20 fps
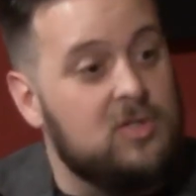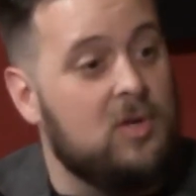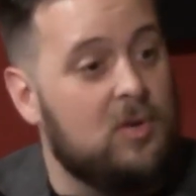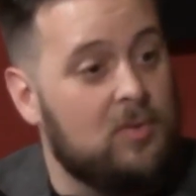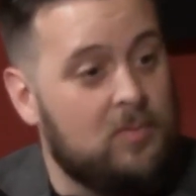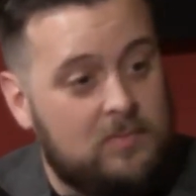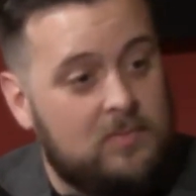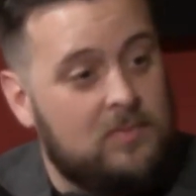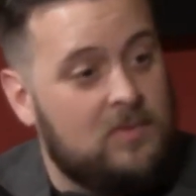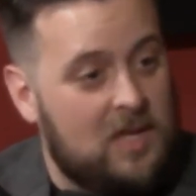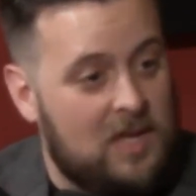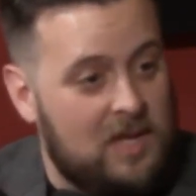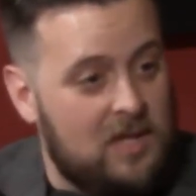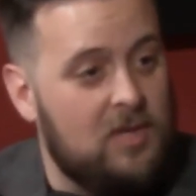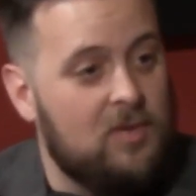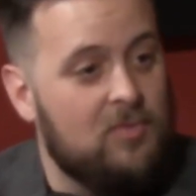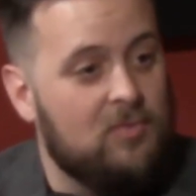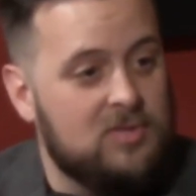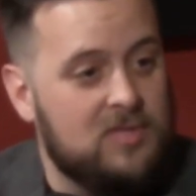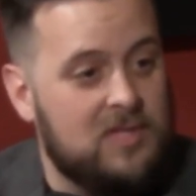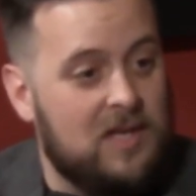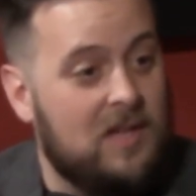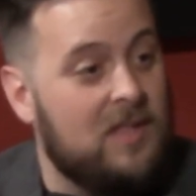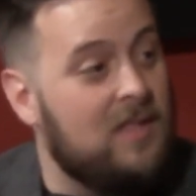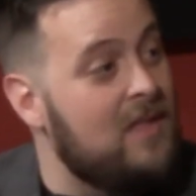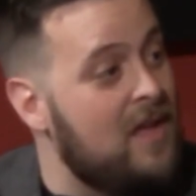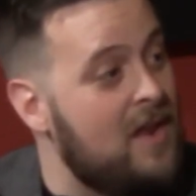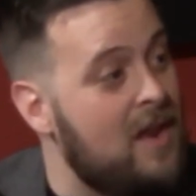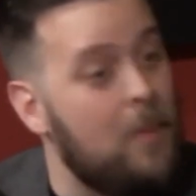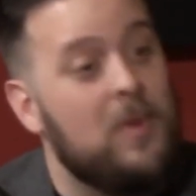So thank you for setting
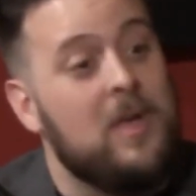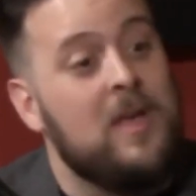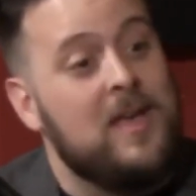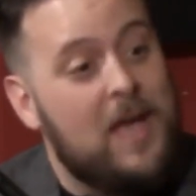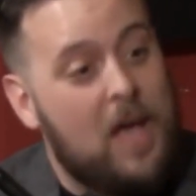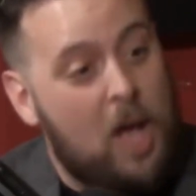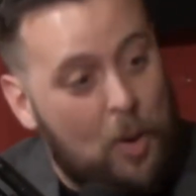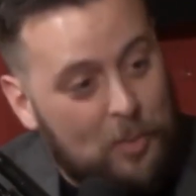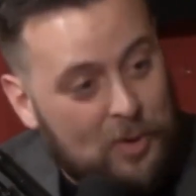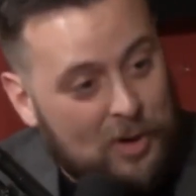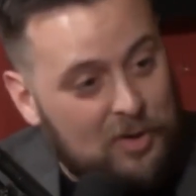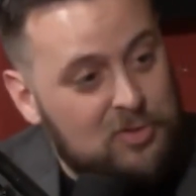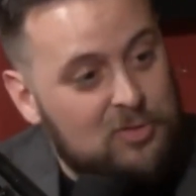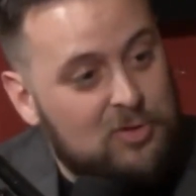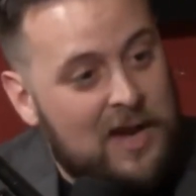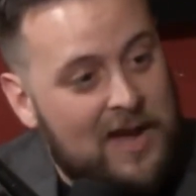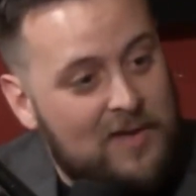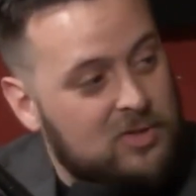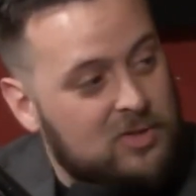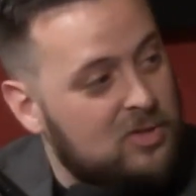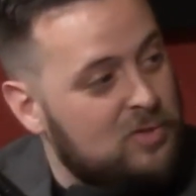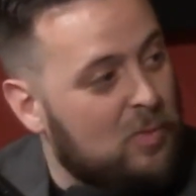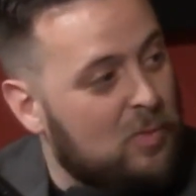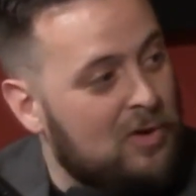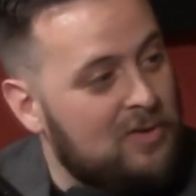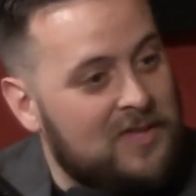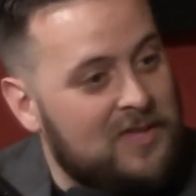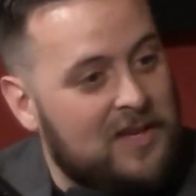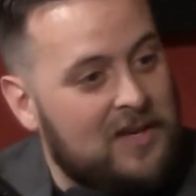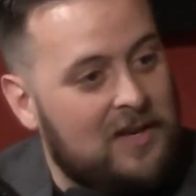that up. Helping on Travis's
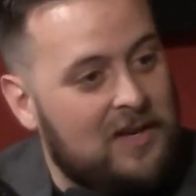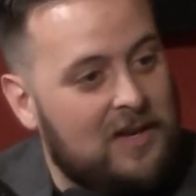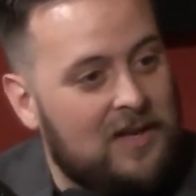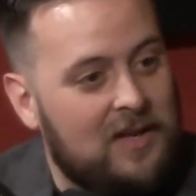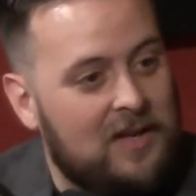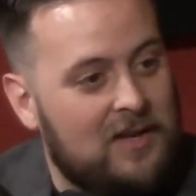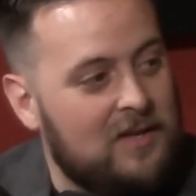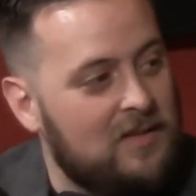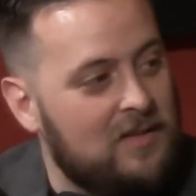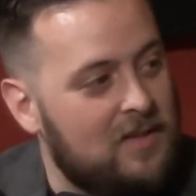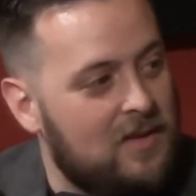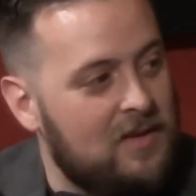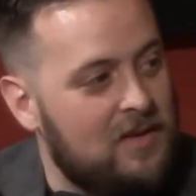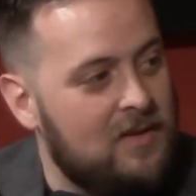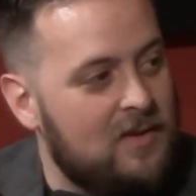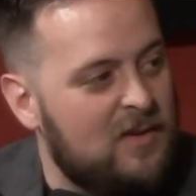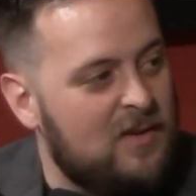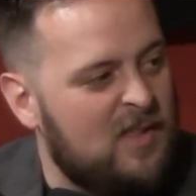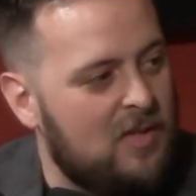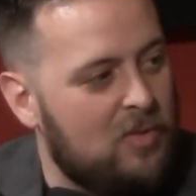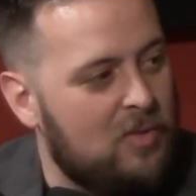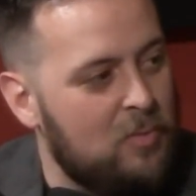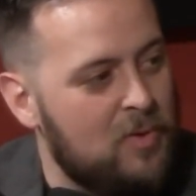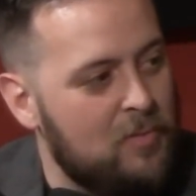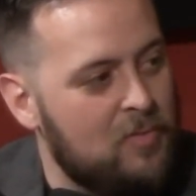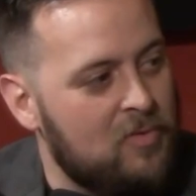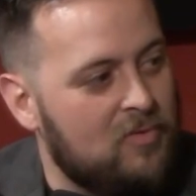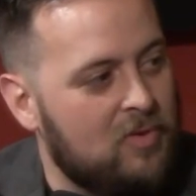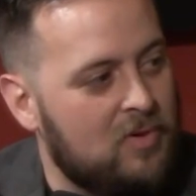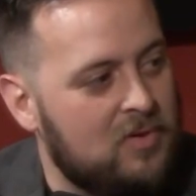birthday today, and then the other
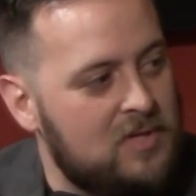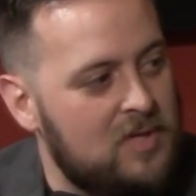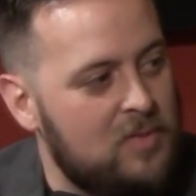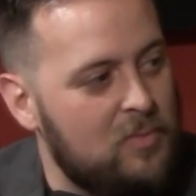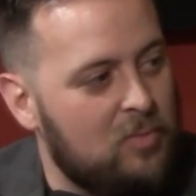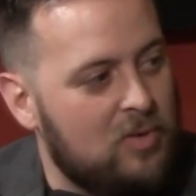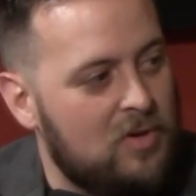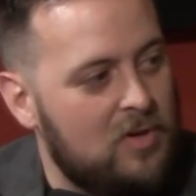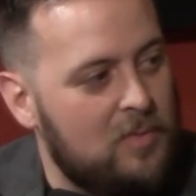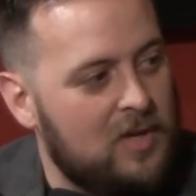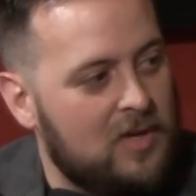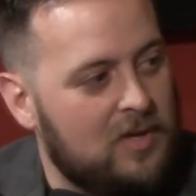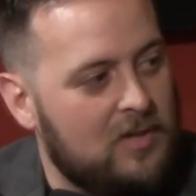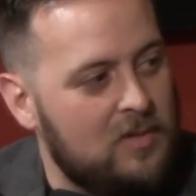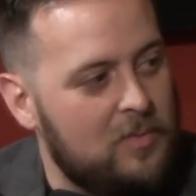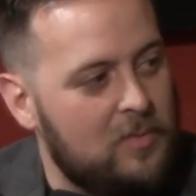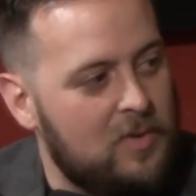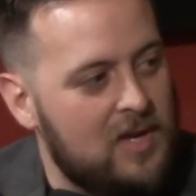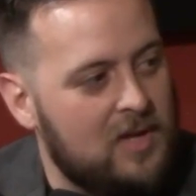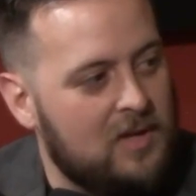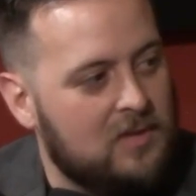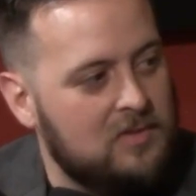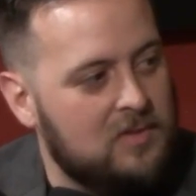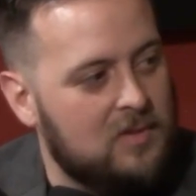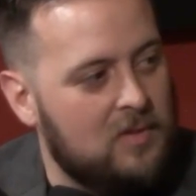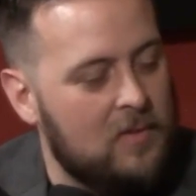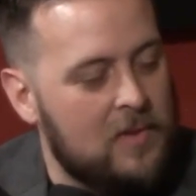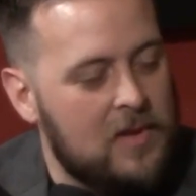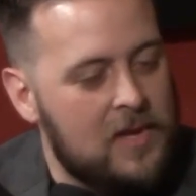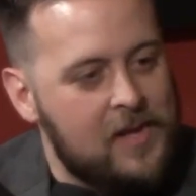member of our team, Bree, back in the back.
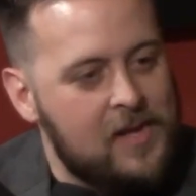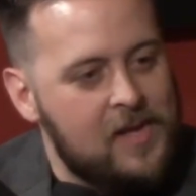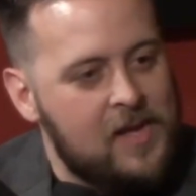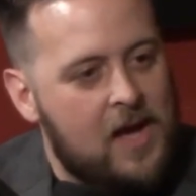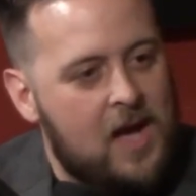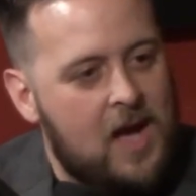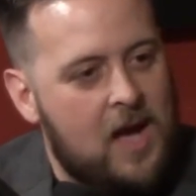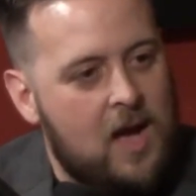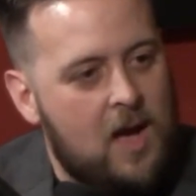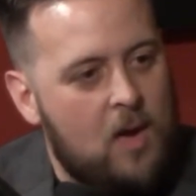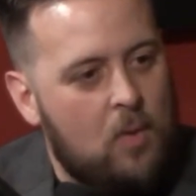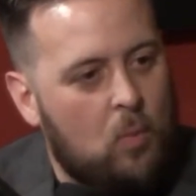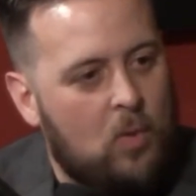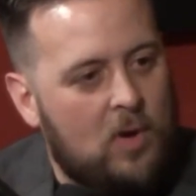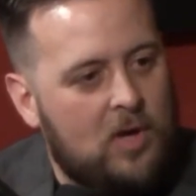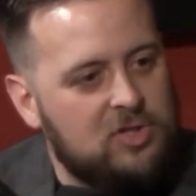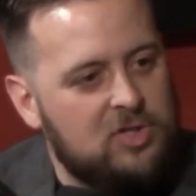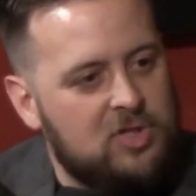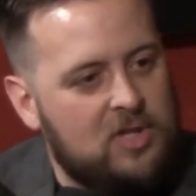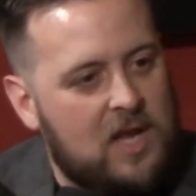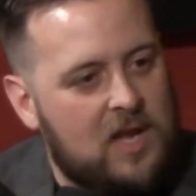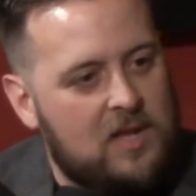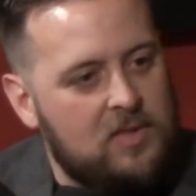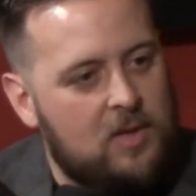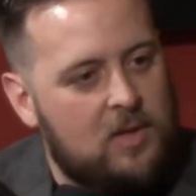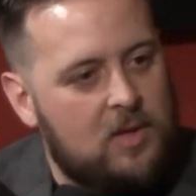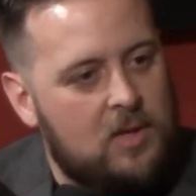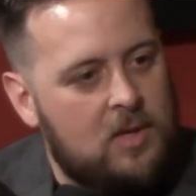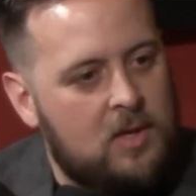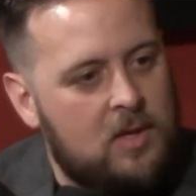So what else you got
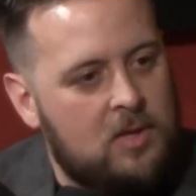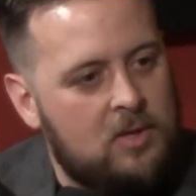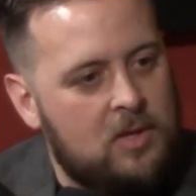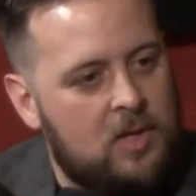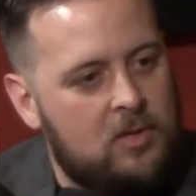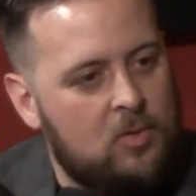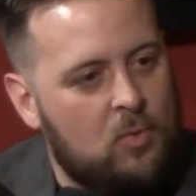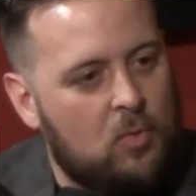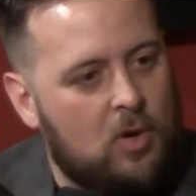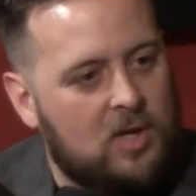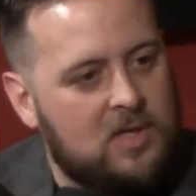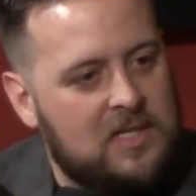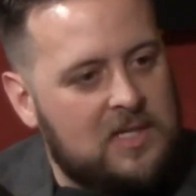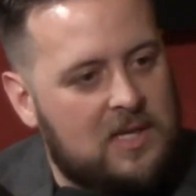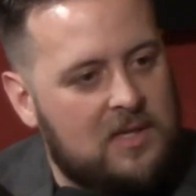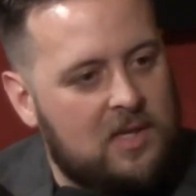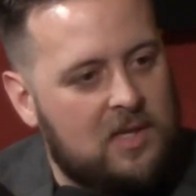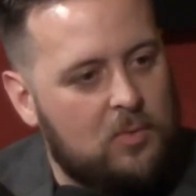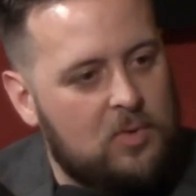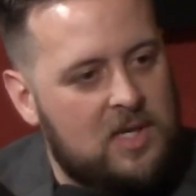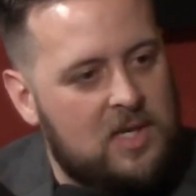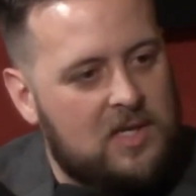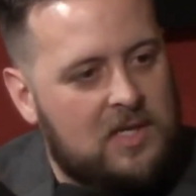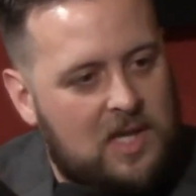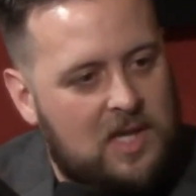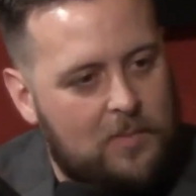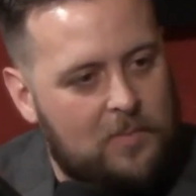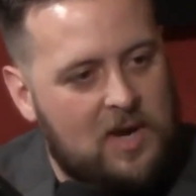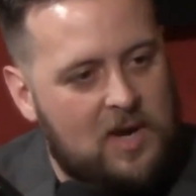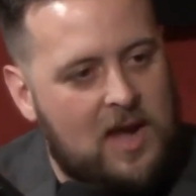in the works? Anything we need to
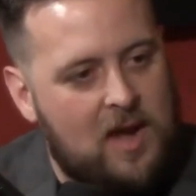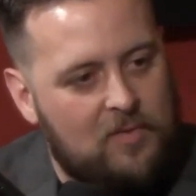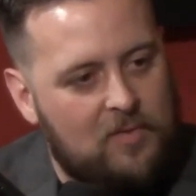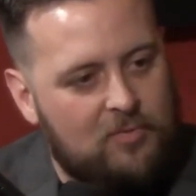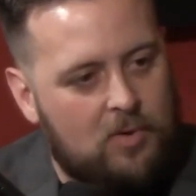keep an eye out for?